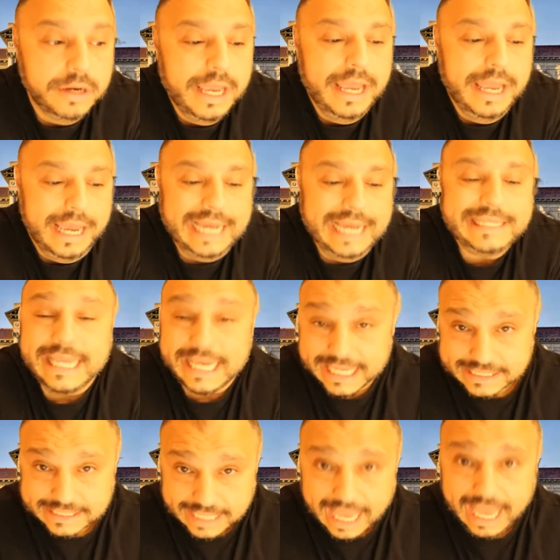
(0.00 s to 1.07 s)
I think
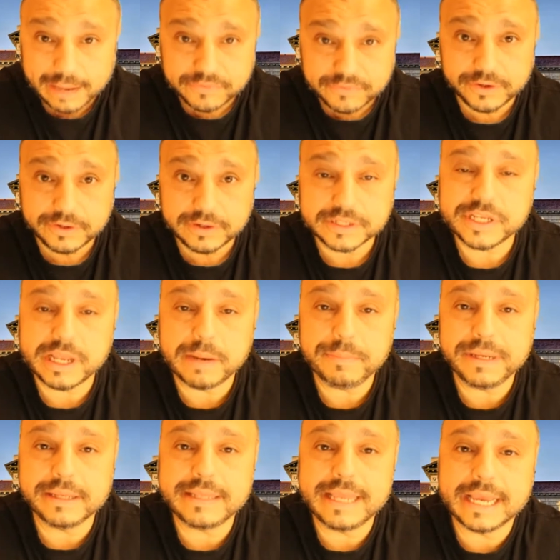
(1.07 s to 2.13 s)
it's time for you to send me
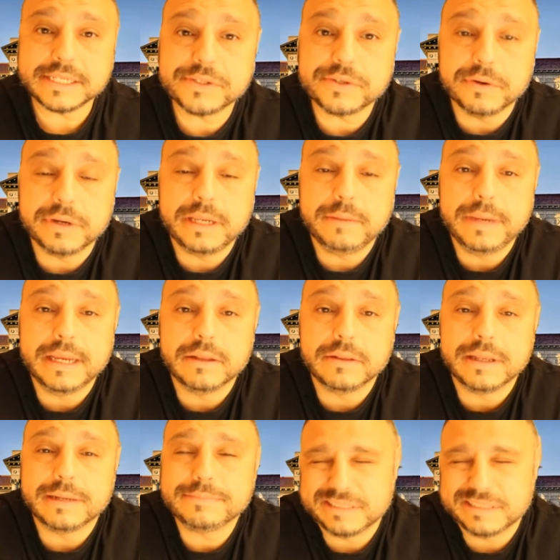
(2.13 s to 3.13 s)
a text or an email.